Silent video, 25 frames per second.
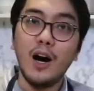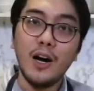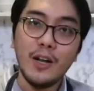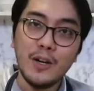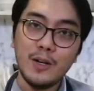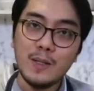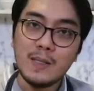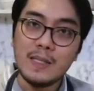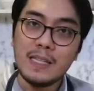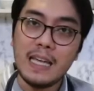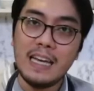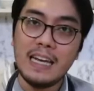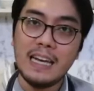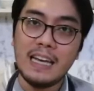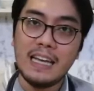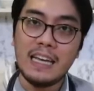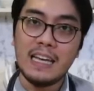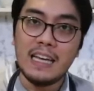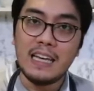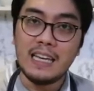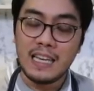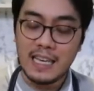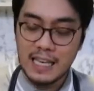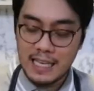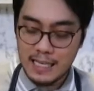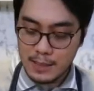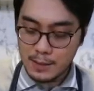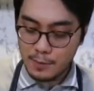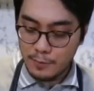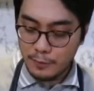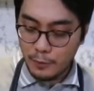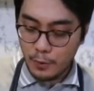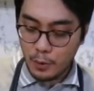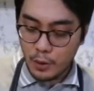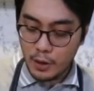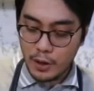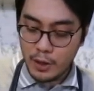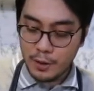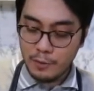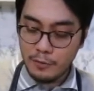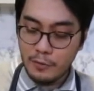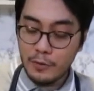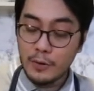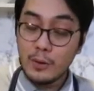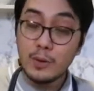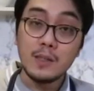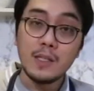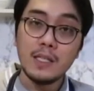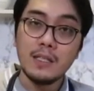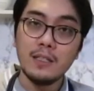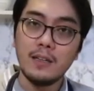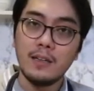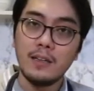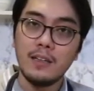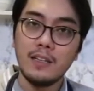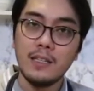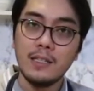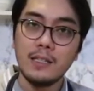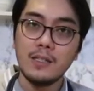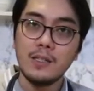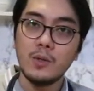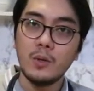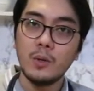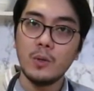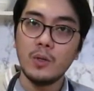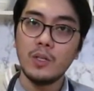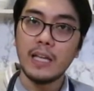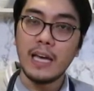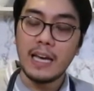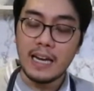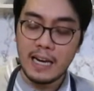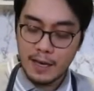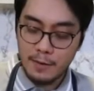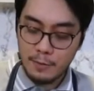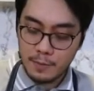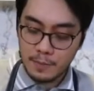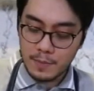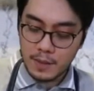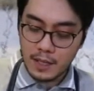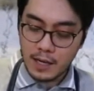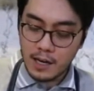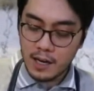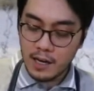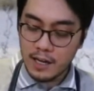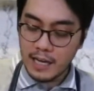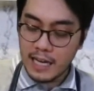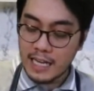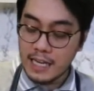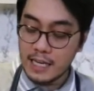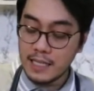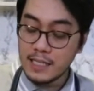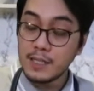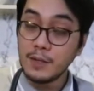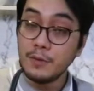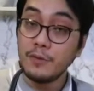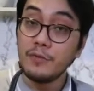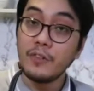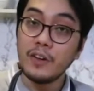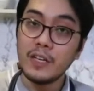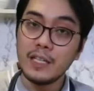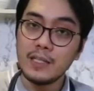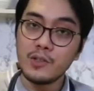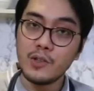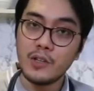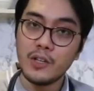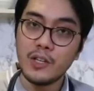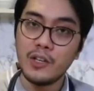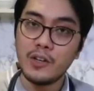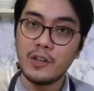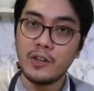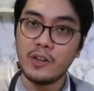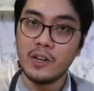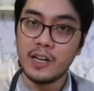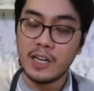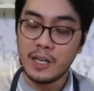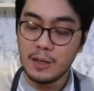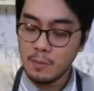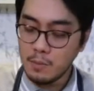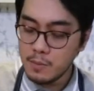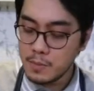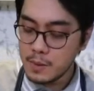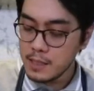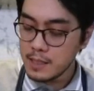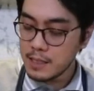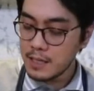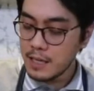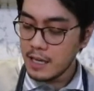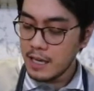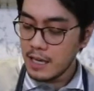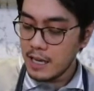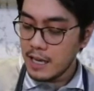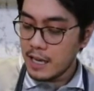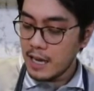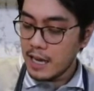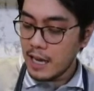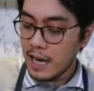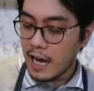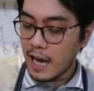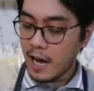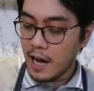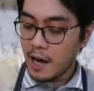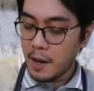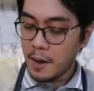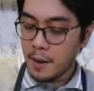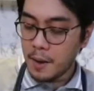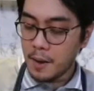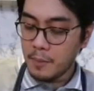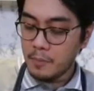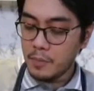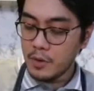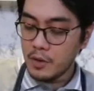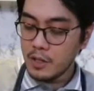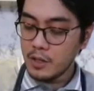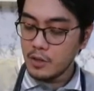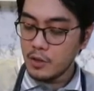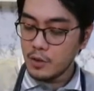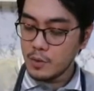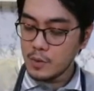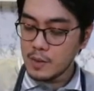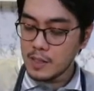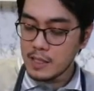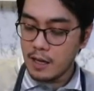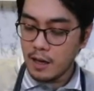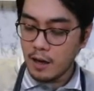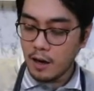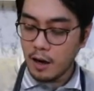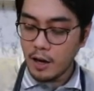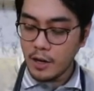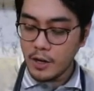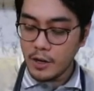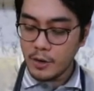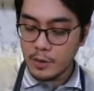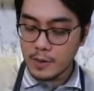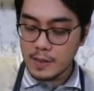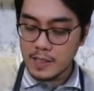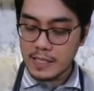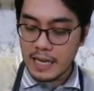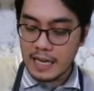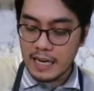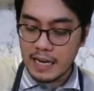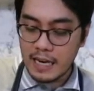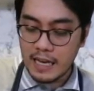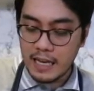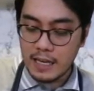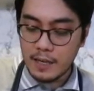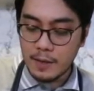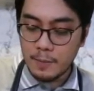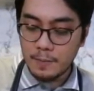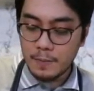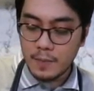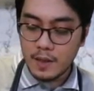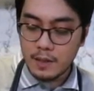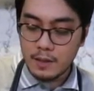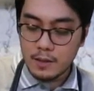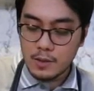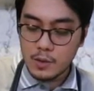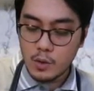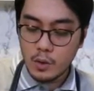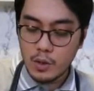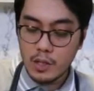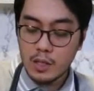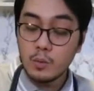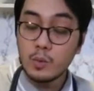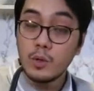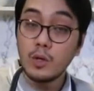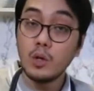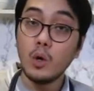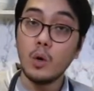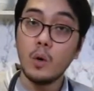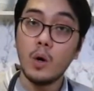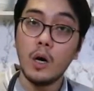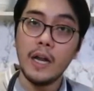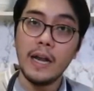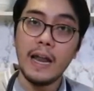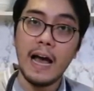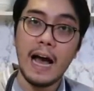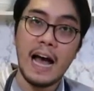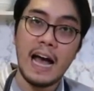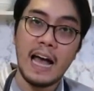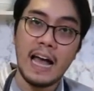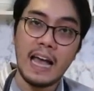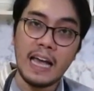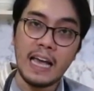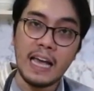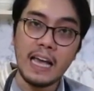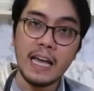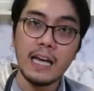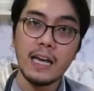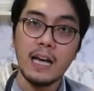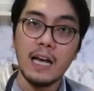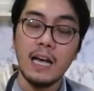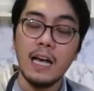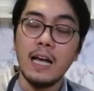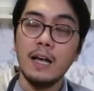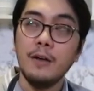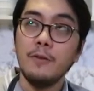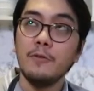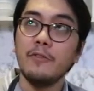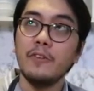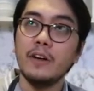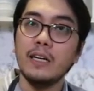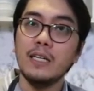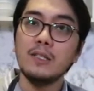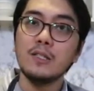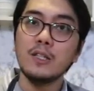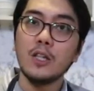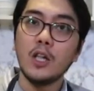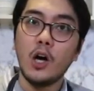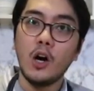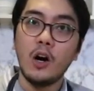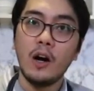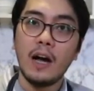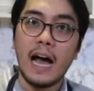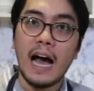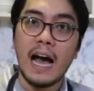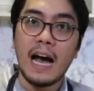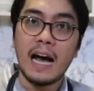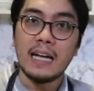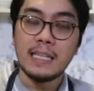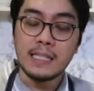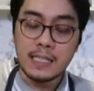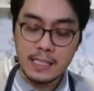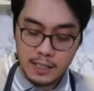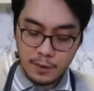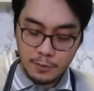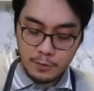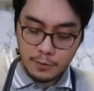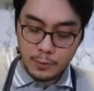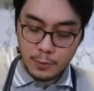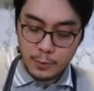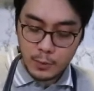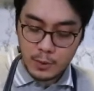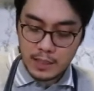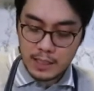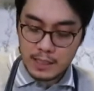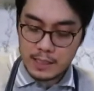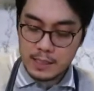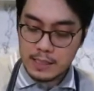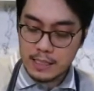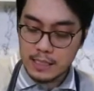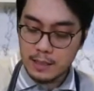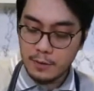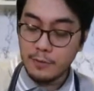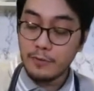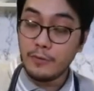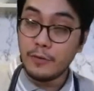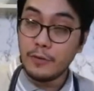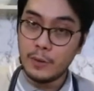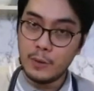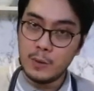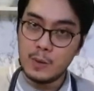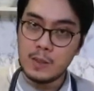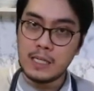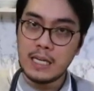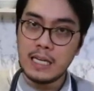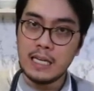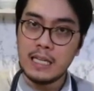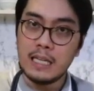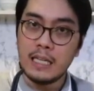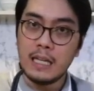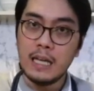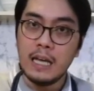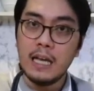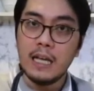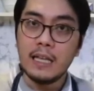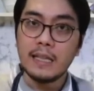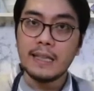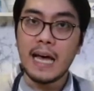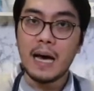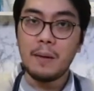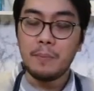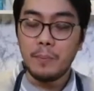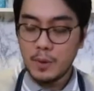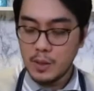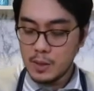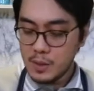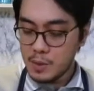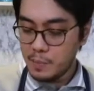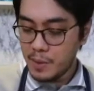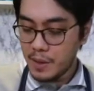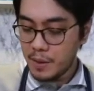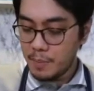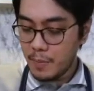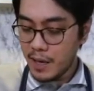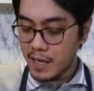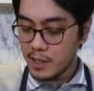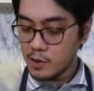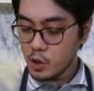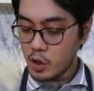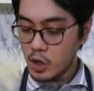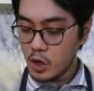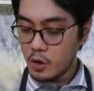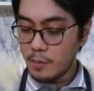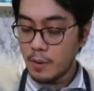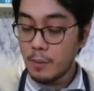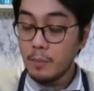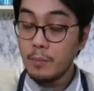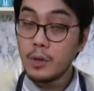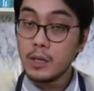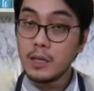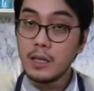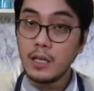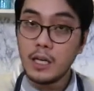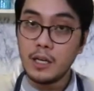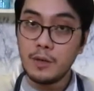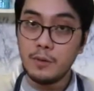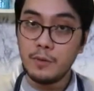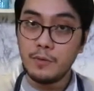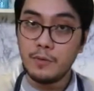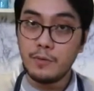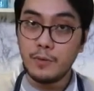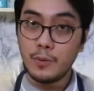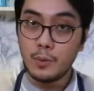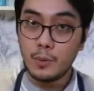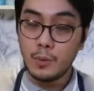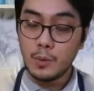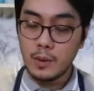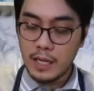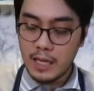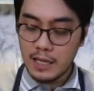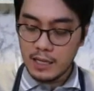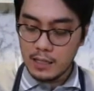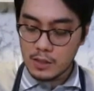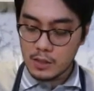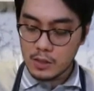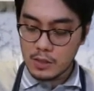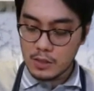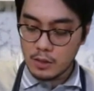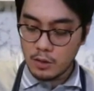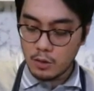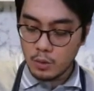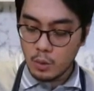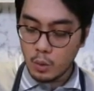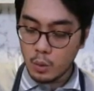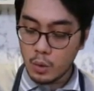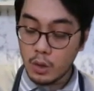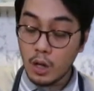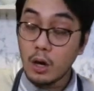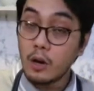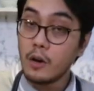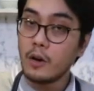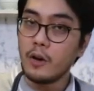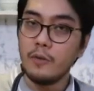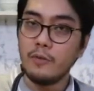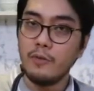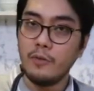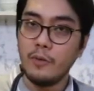auto setting is for frozen goods. So kunyari, galing sa freezer yung ribs. You could use the auto setting. So it will go on high for as long as the food is still frozen. Tapos pag medyo lumambot na yung food and it's no longer